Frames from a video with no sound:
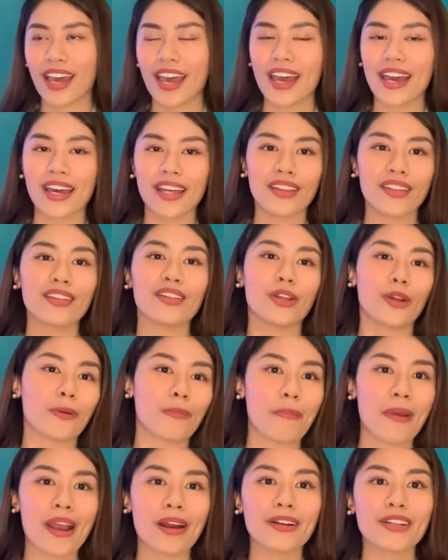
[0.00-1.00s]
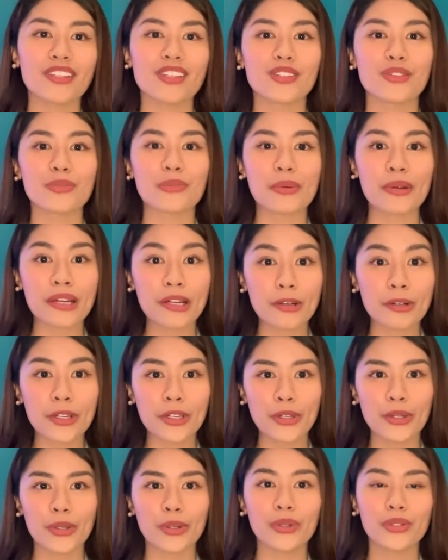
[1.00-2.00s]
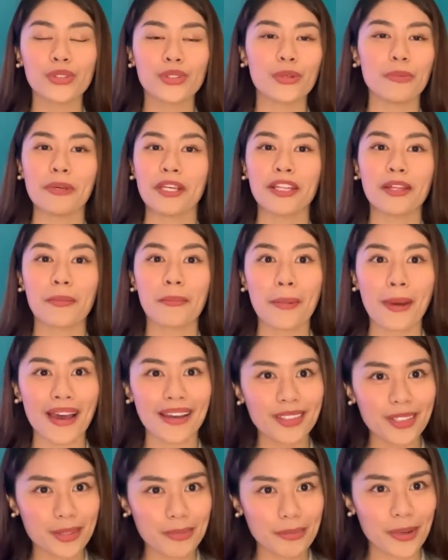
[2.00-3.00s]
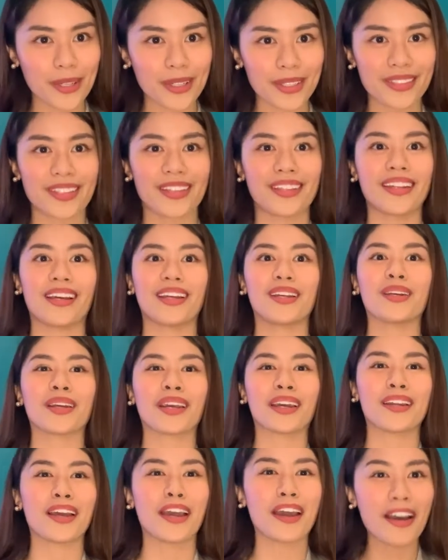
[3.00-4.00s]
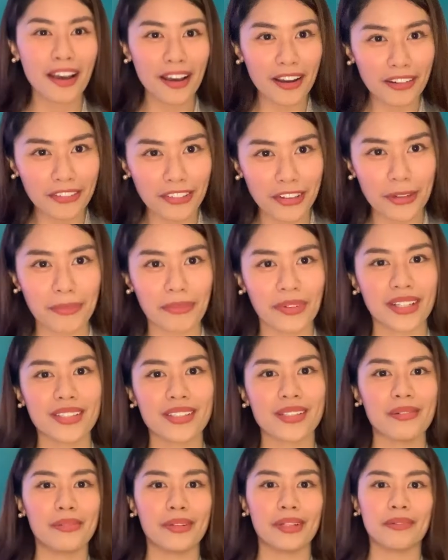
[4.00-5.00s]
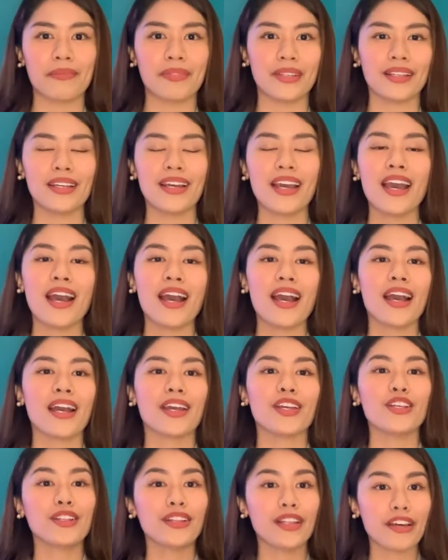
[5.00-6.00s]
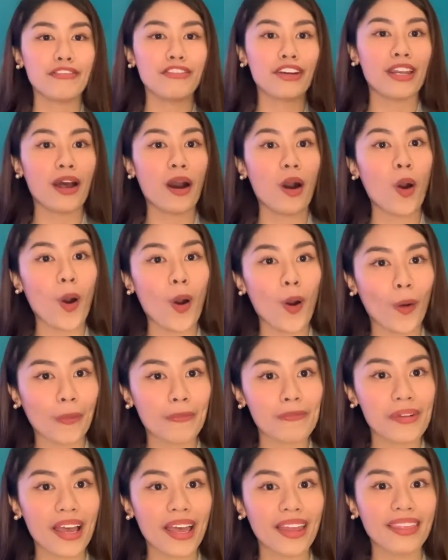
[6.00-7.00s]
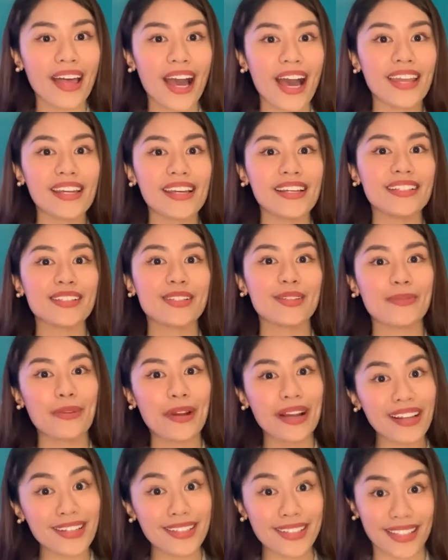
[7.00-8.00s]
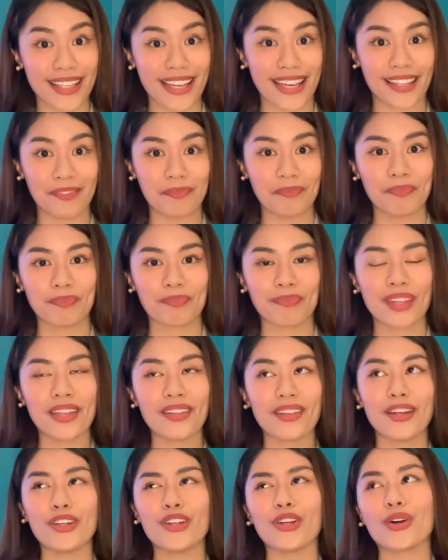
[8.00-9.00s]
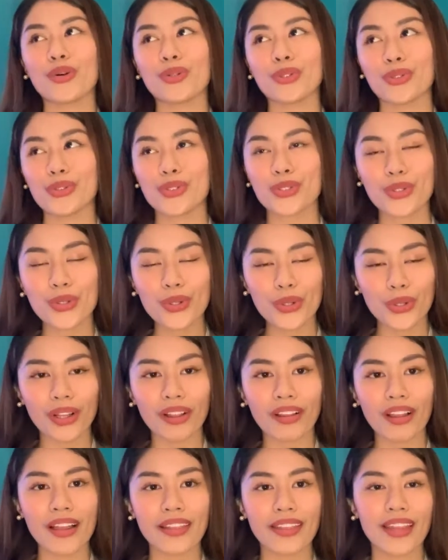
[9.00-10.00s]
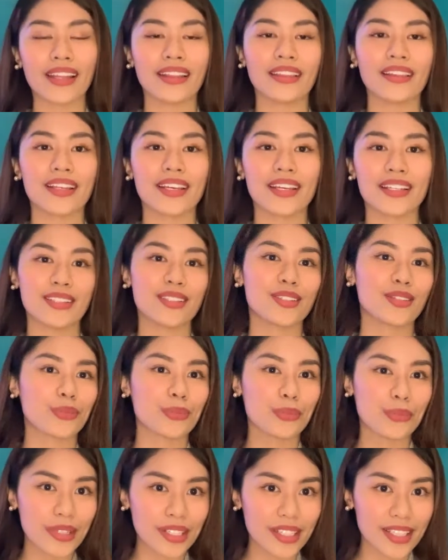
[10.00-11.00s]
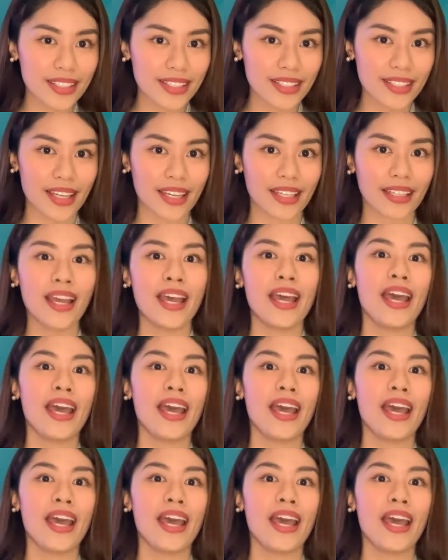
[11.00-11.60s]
and your parents rear you to be the best person that you can ever possibly be. You live in a home and that is real estate. And then you go to school, that is real estate.